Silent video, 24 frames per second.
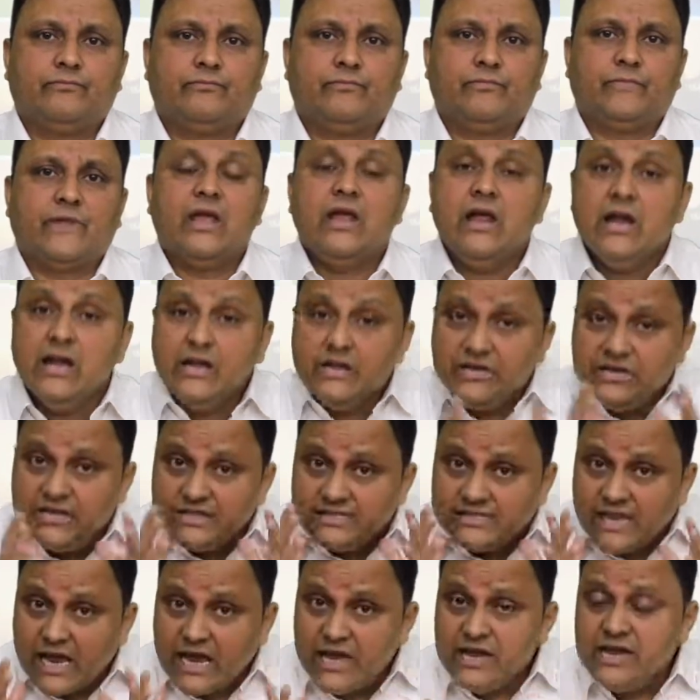
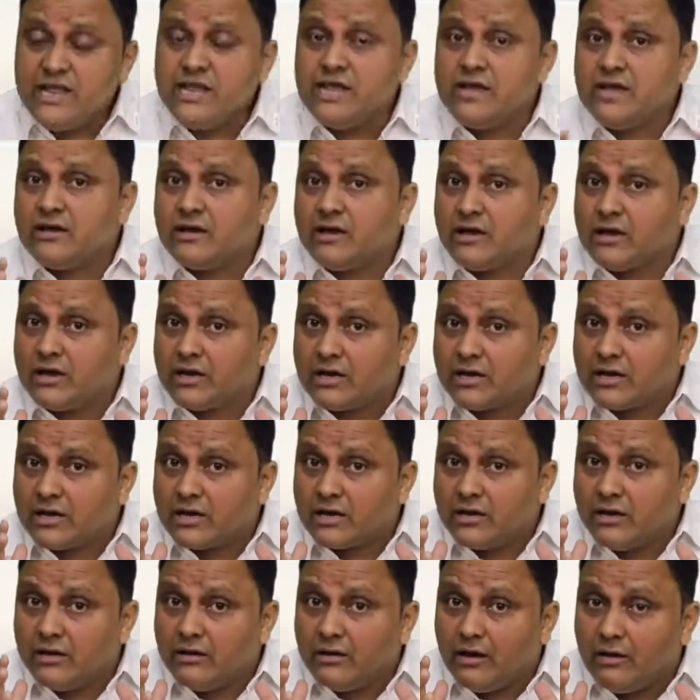Designing
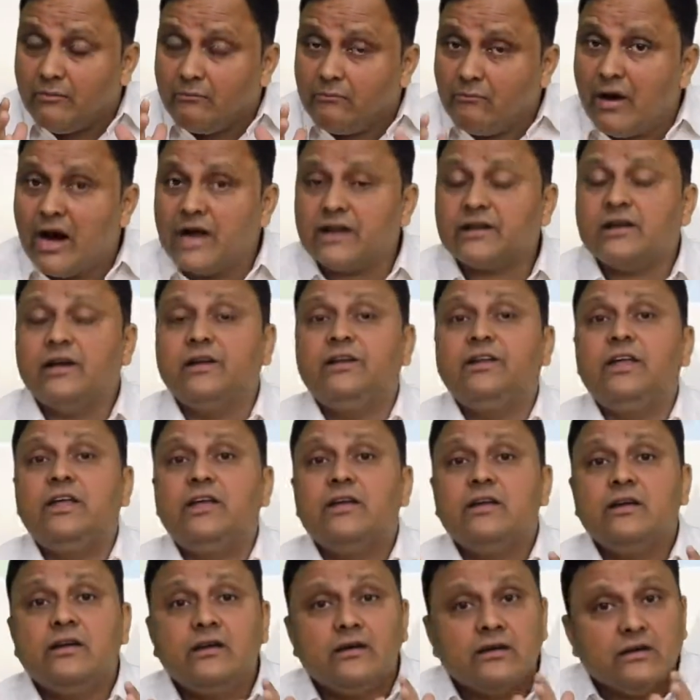a
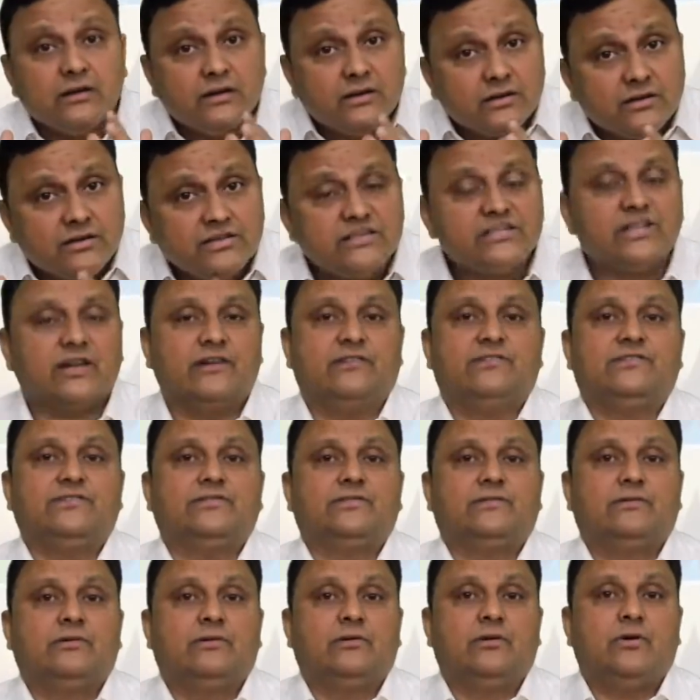marketing
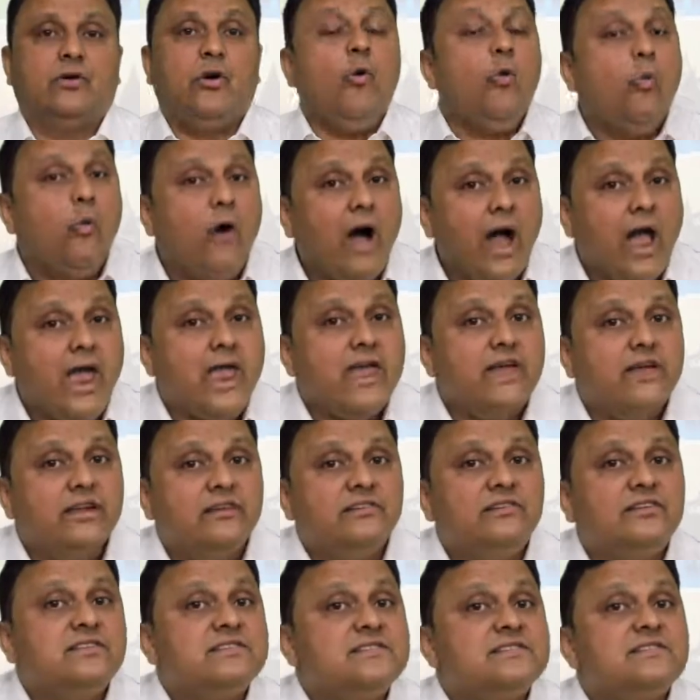research, why
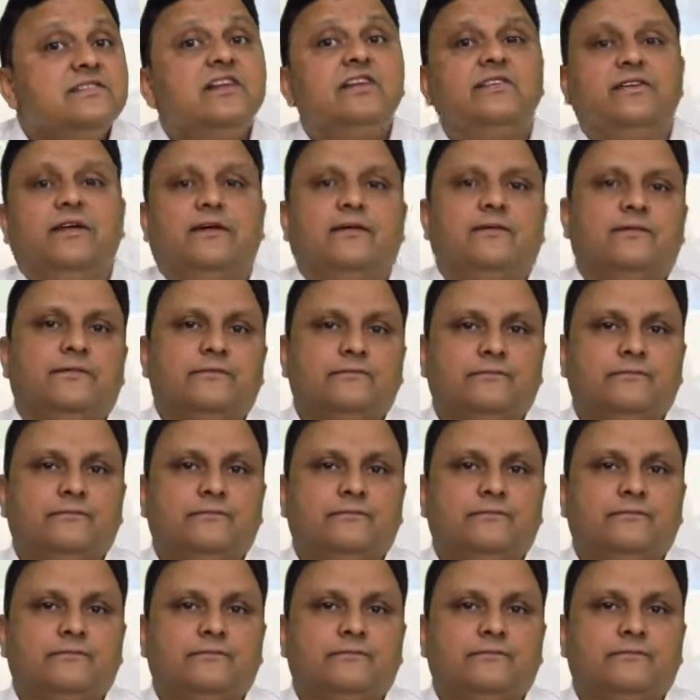it is needed.